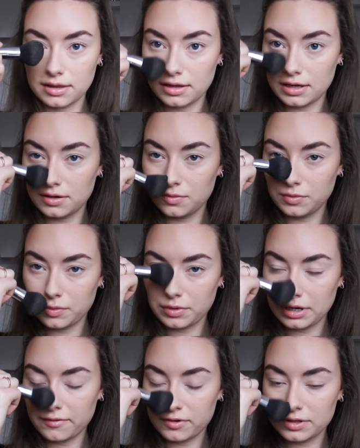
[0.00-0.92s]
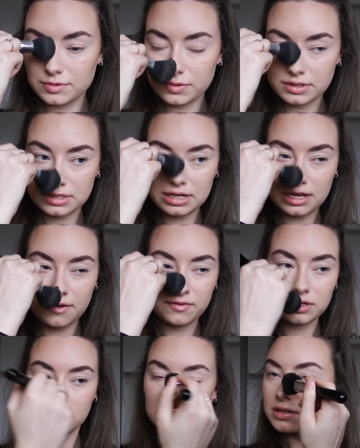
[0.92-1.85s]
and then with whatever it's what's
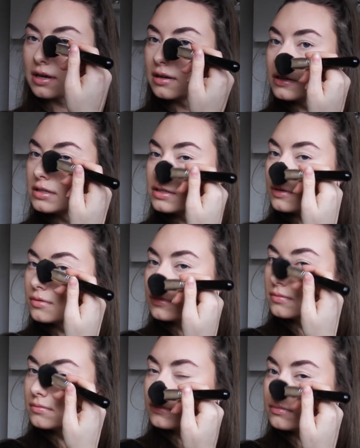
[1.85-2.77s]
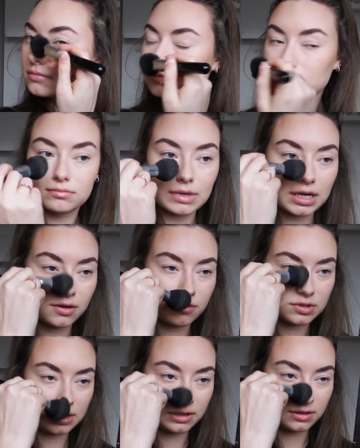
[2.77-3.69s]
left, I just kind of do my
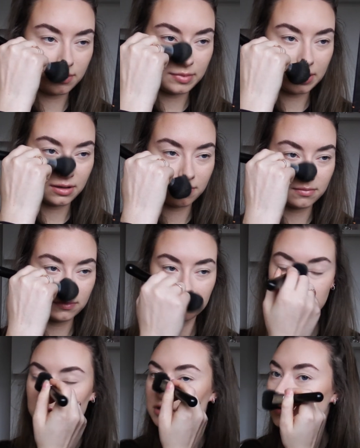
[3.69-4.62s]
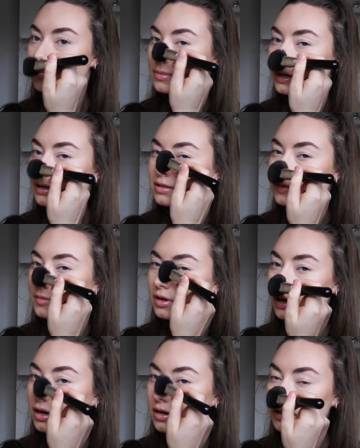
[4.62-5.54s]
nose a little bit, just to bring some
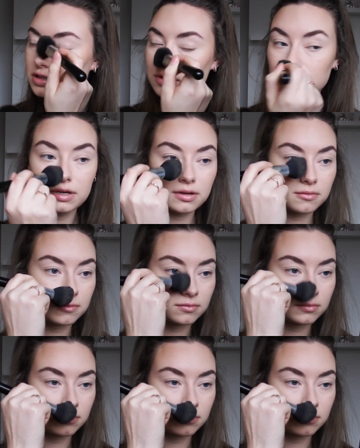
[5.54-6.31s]
color to it,